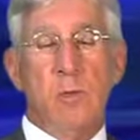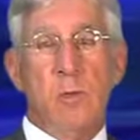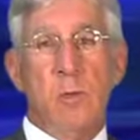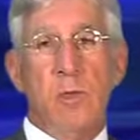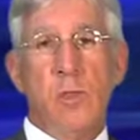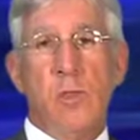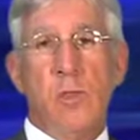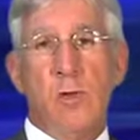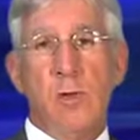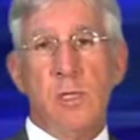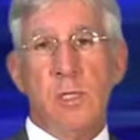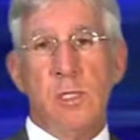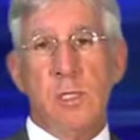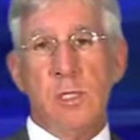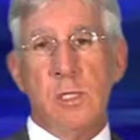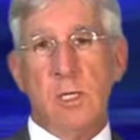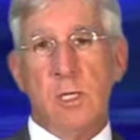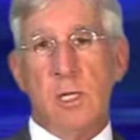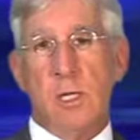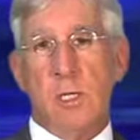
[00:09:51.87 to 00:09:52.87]

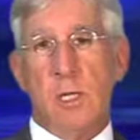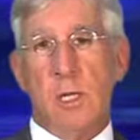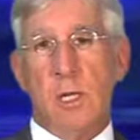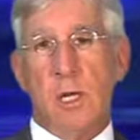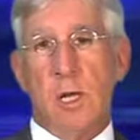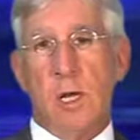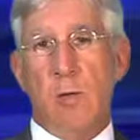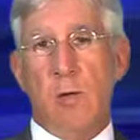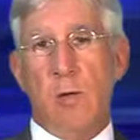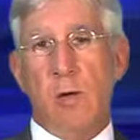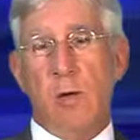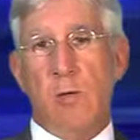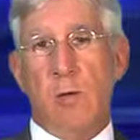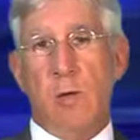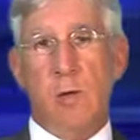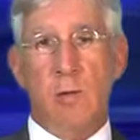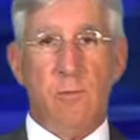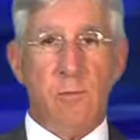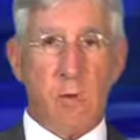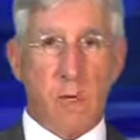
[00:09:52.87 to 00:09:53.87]
130C allowing
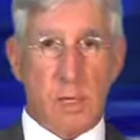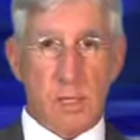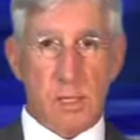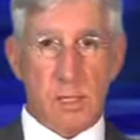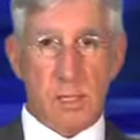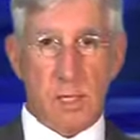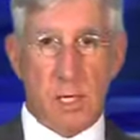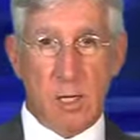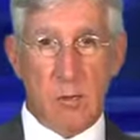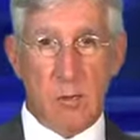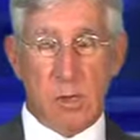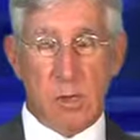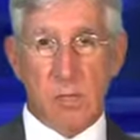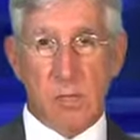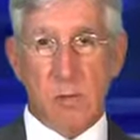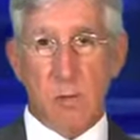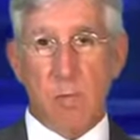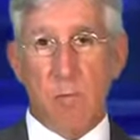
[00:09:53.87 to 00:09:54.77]
qualified assignments.